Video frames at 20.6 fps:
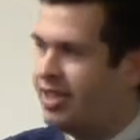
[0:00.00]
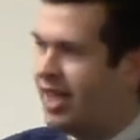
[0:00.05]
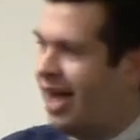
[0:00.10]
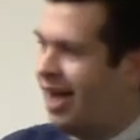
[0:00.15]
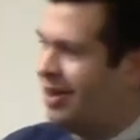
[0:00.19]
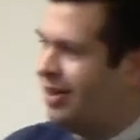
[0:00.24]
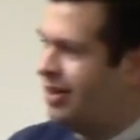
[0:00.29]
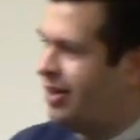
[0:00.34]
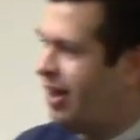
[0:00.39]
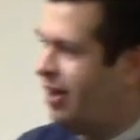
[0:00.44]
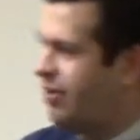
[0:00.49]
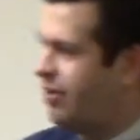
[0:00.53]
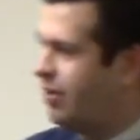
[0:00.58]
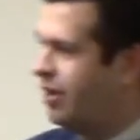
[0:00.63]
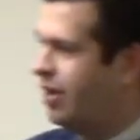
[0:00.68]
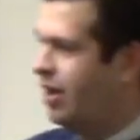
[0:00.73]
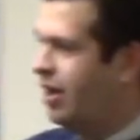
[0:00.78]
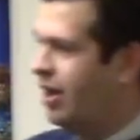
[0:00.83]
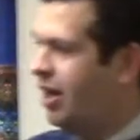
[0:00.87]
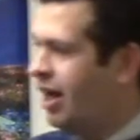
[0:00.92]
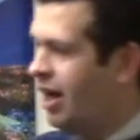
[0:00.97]
How did
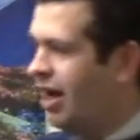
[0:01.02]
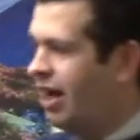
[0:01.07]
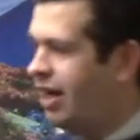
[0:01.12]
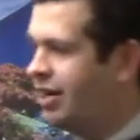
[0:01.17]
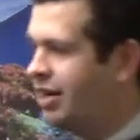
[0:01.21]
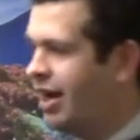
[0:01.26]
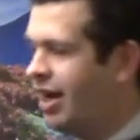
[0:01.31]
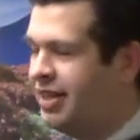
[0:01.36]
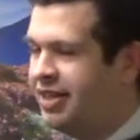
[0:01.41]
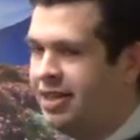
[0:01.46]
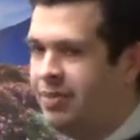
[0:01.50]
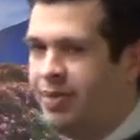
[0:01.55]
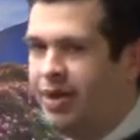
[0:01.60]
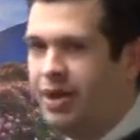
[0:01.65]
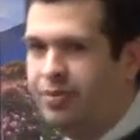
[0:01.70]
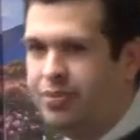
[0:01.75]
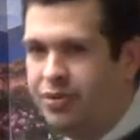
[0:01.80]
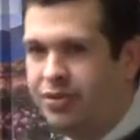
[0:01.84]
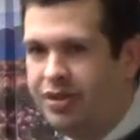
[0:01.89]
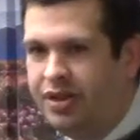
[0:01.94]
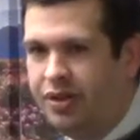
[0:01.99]
other godly
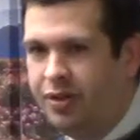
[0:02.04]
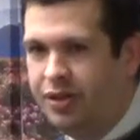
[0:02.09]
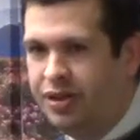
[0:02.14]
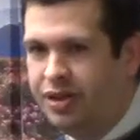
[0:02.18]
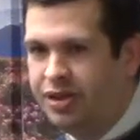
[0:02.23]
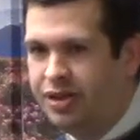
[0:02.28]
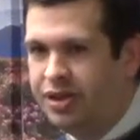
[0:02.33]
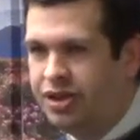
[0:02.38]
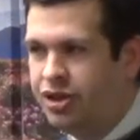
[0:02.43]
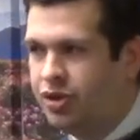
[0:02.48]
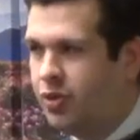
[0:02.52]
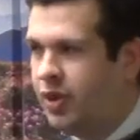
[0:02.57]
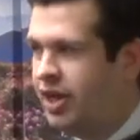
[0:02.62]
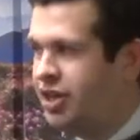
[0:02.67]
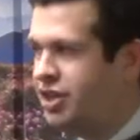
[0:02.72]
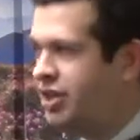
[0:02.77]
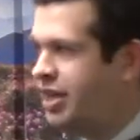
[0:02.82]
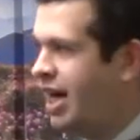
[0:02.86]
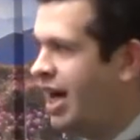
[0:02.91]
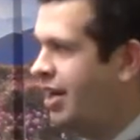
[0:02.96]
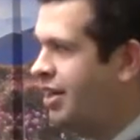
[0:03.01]
people deal with this
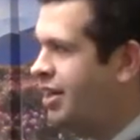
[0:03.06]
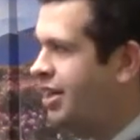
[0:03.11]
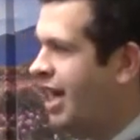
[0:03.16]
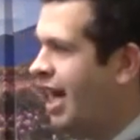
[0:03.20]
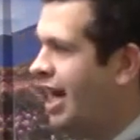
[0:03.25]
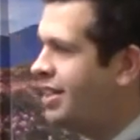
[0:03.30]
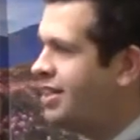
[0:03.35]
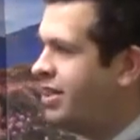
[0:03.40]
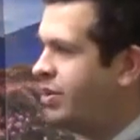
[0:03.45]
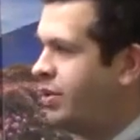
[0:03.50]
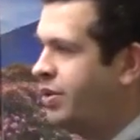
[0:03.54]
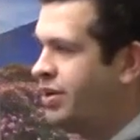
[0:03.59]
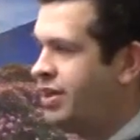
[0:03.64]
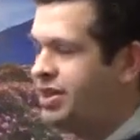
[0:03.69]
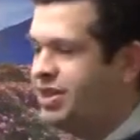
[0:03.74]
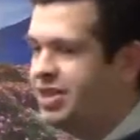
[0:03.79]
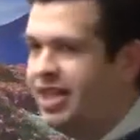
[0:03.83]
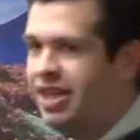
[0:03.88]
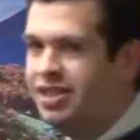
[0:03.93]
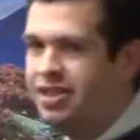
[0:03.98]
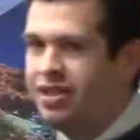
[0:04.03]
situation? How did God deal with these
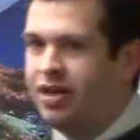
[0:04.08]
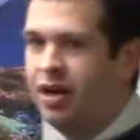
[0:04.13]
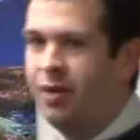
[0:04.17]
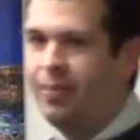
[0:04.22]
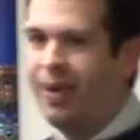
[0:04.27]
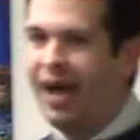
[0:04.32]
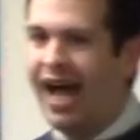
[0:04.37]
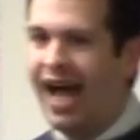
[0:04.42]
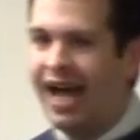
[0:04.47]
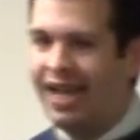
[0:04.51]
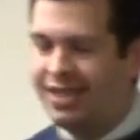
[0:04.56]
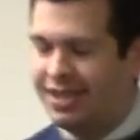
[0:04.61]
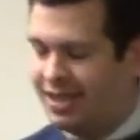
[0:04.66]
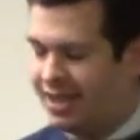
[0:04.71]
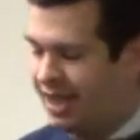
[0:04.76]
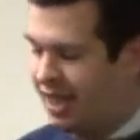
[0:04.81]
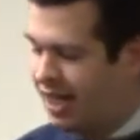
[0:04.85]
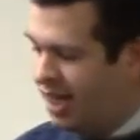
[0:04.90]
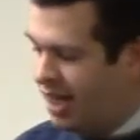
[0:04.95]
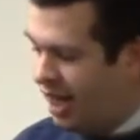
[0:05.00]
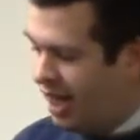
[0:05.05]
things in our past?
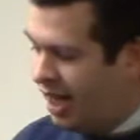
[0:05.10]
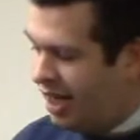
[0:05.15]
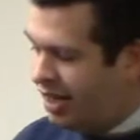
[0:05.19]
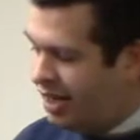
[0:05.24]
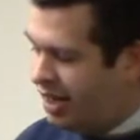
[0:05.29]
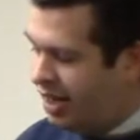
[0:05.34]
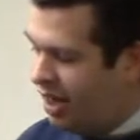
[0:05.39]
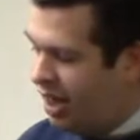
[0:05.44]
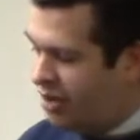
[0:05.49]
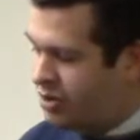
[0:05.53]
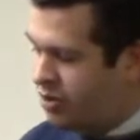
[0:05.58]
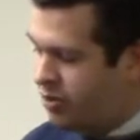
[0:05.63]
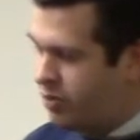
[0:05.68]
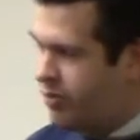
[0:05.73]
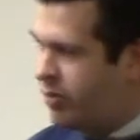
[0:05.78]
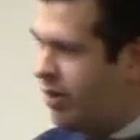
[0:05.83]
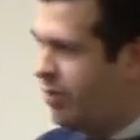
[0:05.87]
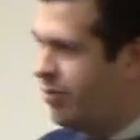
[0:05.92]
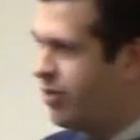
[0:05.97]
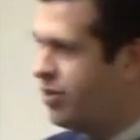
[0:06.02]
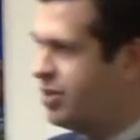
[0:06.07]
He also
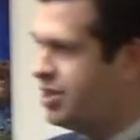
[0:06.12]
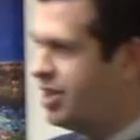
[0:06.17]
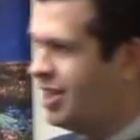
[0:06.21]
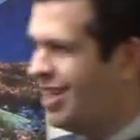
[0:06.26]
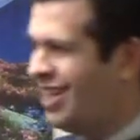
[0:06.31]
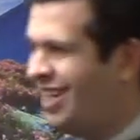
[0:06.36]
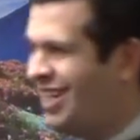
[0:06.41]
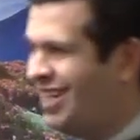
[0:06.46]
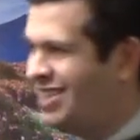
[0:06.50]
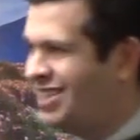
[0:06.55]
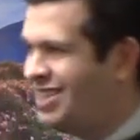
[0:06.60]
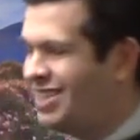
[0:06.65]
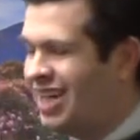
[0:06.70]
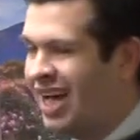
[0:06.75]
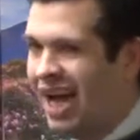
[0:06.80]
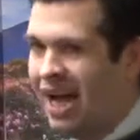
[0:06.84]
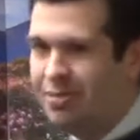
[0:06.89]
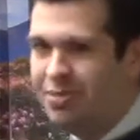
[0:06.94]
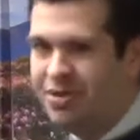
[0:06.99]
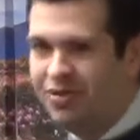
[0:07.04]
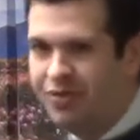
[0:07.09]
remembers his
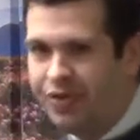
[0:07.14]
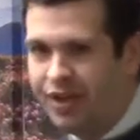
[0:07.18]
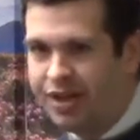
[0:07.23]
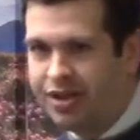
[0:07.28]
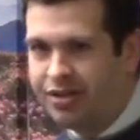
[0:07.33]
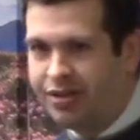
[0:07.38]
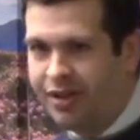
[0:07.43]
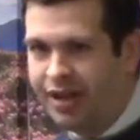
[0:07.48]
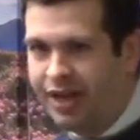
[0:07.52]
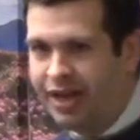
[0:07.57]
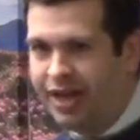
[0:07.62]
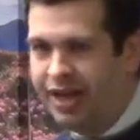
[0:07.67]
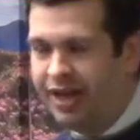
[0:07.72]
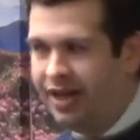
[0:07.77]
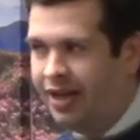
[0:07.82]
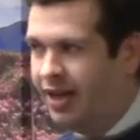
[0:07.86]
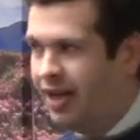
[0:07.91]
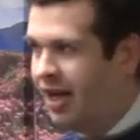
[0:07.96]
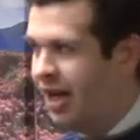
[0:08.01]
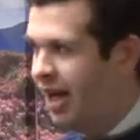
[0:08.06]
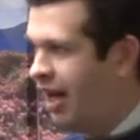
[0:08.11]
times of victory.
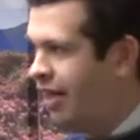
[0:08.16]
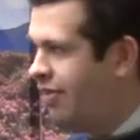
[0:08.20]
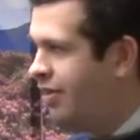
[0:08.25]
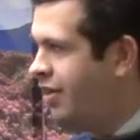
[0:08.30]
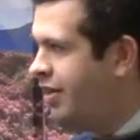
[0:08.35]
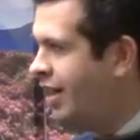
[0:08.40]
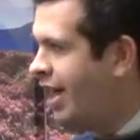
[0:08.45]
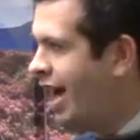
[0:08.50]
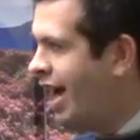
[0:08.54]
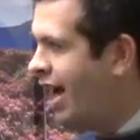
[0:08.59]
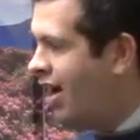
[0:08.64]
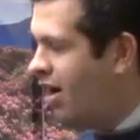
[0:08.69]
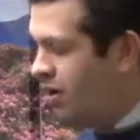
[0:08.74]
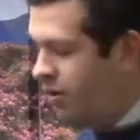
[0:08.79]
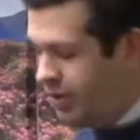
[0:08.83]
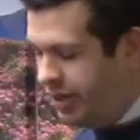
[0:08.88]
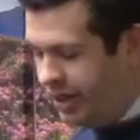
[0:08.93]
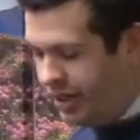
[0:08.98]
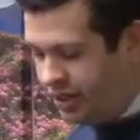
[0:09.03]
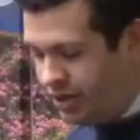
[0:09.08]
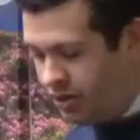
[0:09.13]
And then now
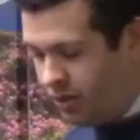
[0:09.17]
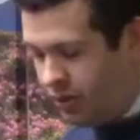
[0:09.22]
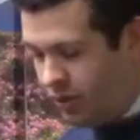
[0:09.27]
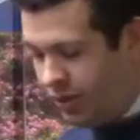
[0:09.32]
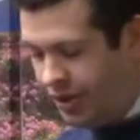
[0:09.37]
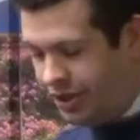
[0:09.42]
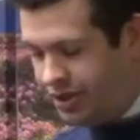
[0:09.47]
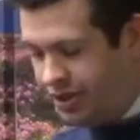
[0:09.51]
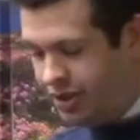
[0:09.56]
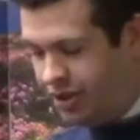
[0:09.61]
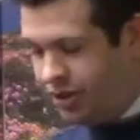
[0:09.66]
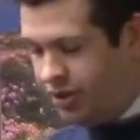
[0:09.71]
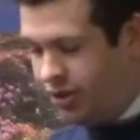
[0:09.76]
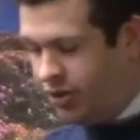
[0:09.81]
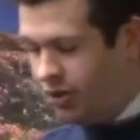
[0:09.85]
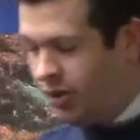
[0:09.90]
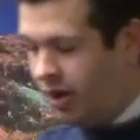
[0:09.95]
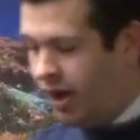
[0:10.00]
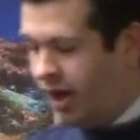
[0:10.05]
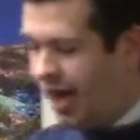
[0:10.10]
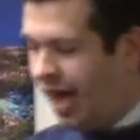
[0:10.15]
he's going
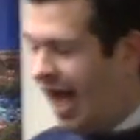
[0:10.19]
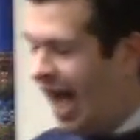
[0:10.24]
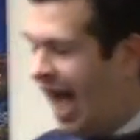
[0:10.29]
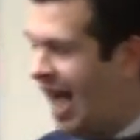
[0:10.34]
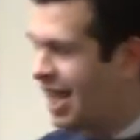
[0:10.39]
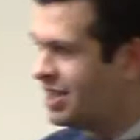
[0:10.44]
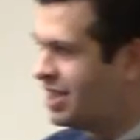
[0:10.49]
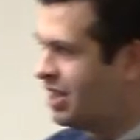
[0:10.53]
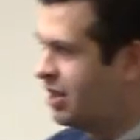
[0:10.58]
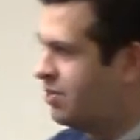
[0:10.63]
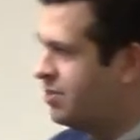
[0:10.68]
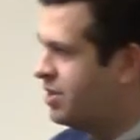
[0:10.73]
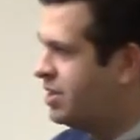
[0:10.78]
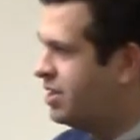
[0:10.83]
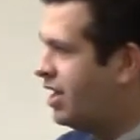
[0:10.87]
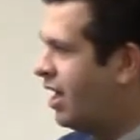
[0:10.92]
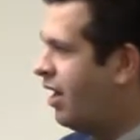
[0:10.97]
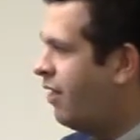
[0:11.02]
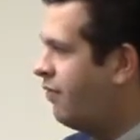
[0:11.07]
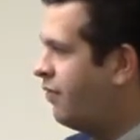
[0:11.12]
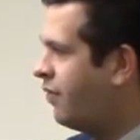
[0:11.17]
to ask
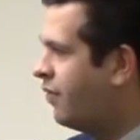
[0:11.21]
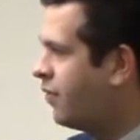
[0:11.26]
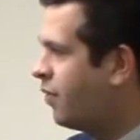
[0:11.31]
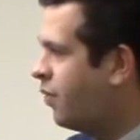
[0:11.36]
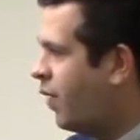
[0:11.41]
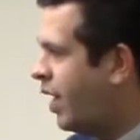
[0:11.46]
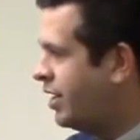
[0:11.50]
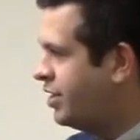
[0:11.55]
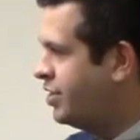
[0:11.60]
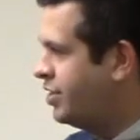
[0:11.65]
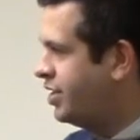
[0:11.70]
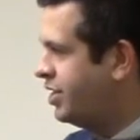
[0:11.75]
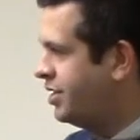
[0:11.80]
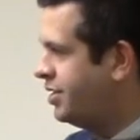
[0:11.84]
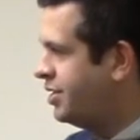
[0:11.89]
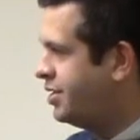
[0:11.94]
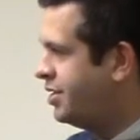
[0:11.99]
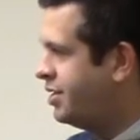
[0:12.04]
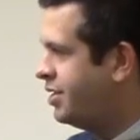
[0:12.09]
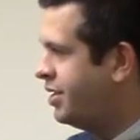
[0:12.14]
himself questions.